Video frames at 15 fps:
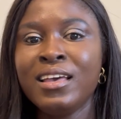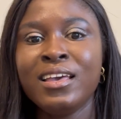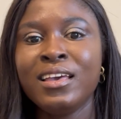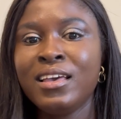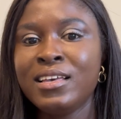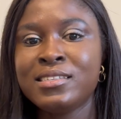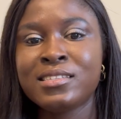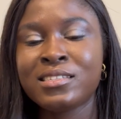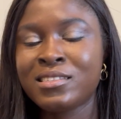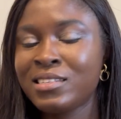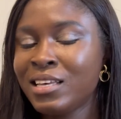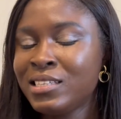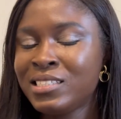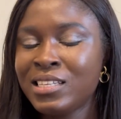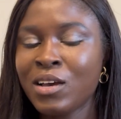
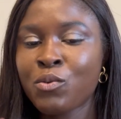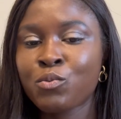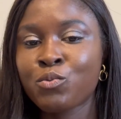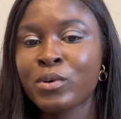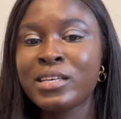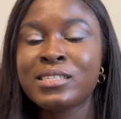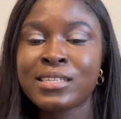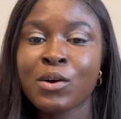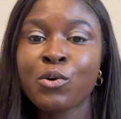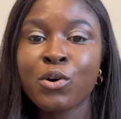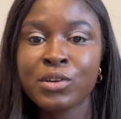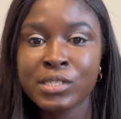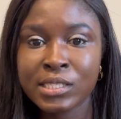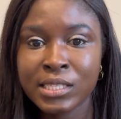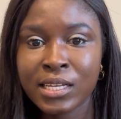it's a
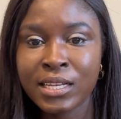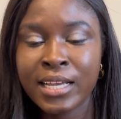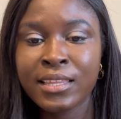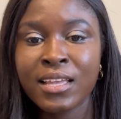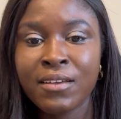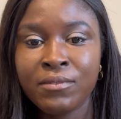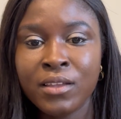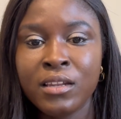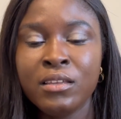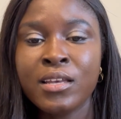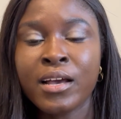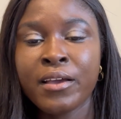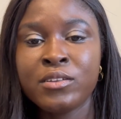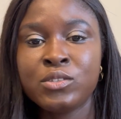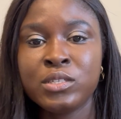constant, like definitely you're
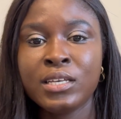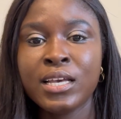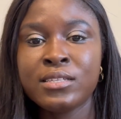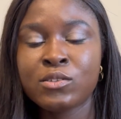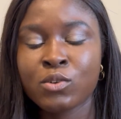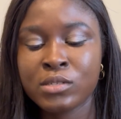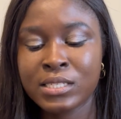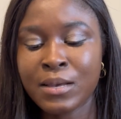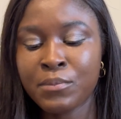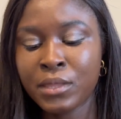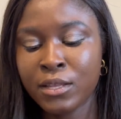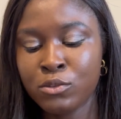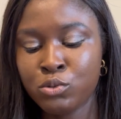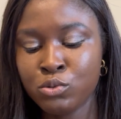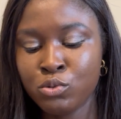going to get
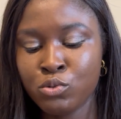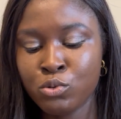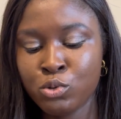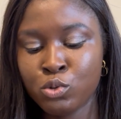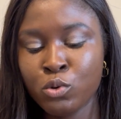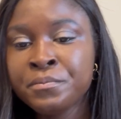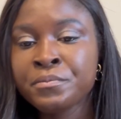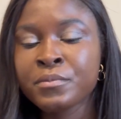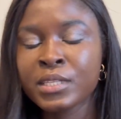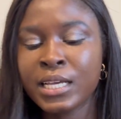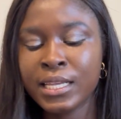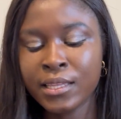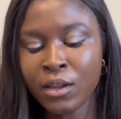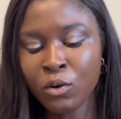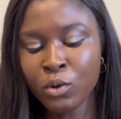something to do. So,
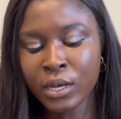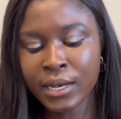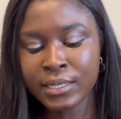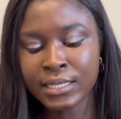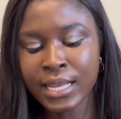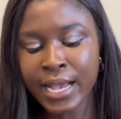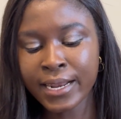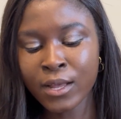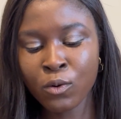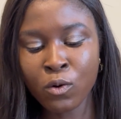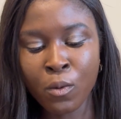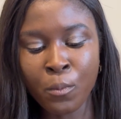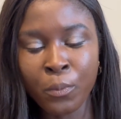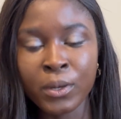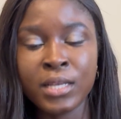and then look at the other
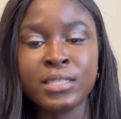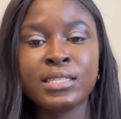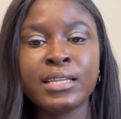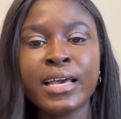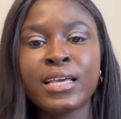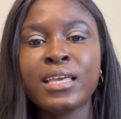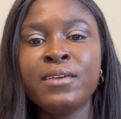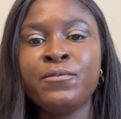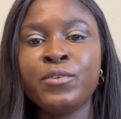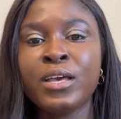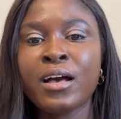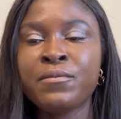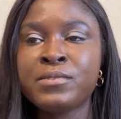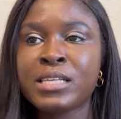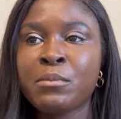components, like if you
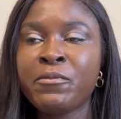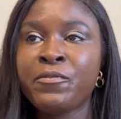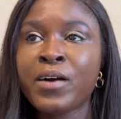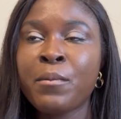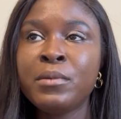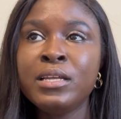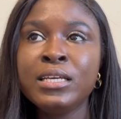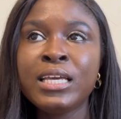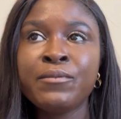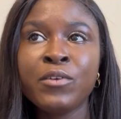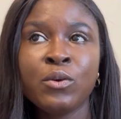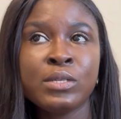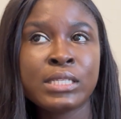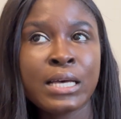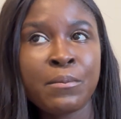have some family giving
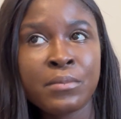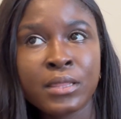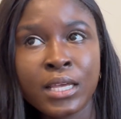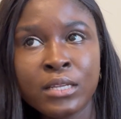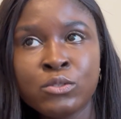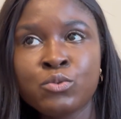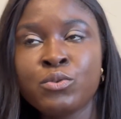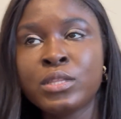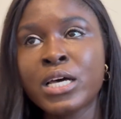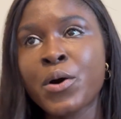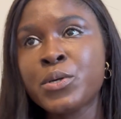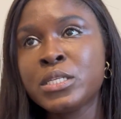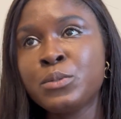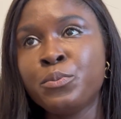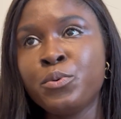you something,
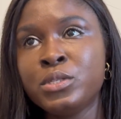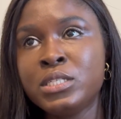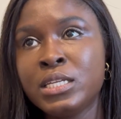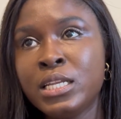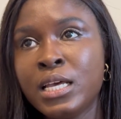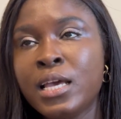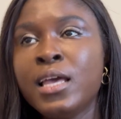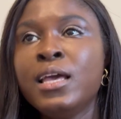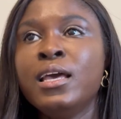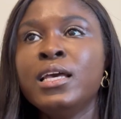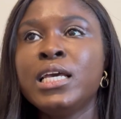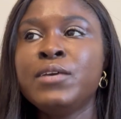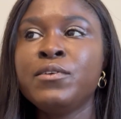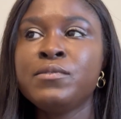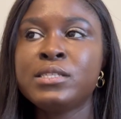2,000, put it there.
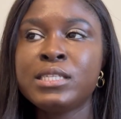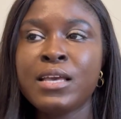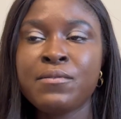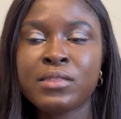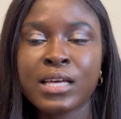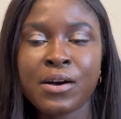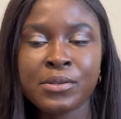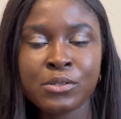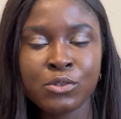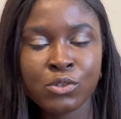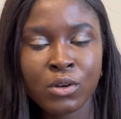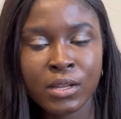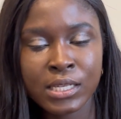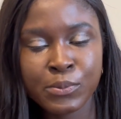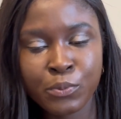If you've saved
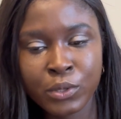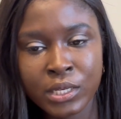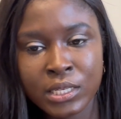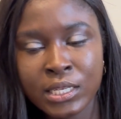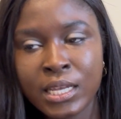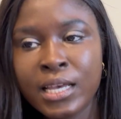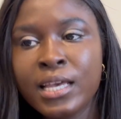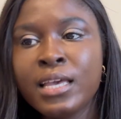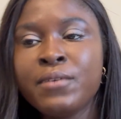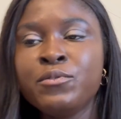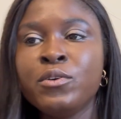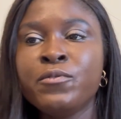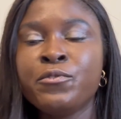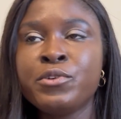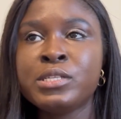$1,000, put it there. If
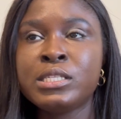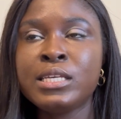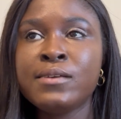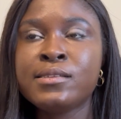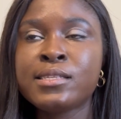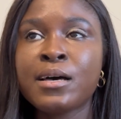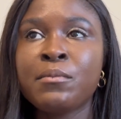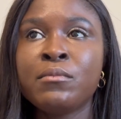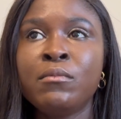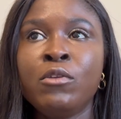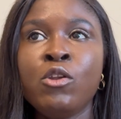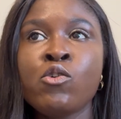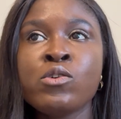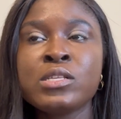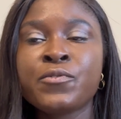you've received some
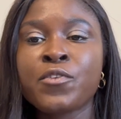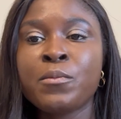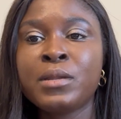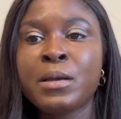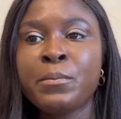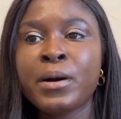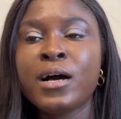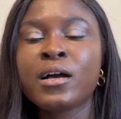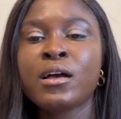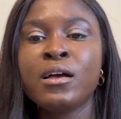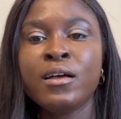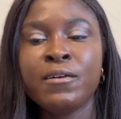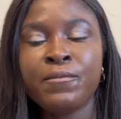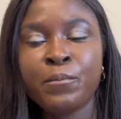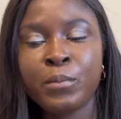loans from the bank,
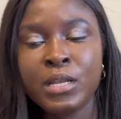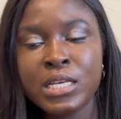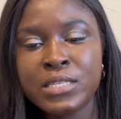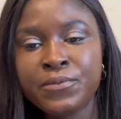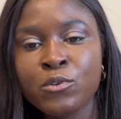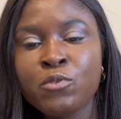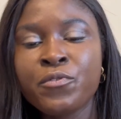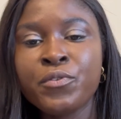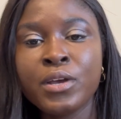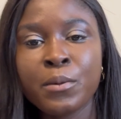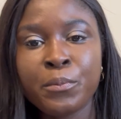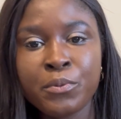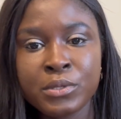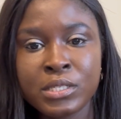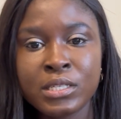please feel free and
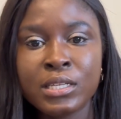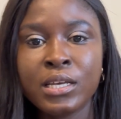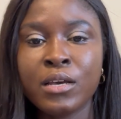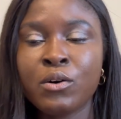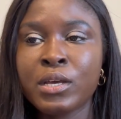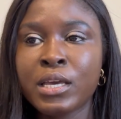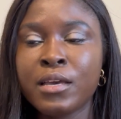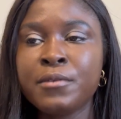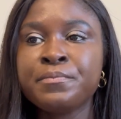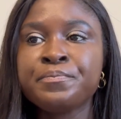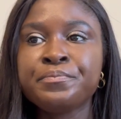put it there. Okay,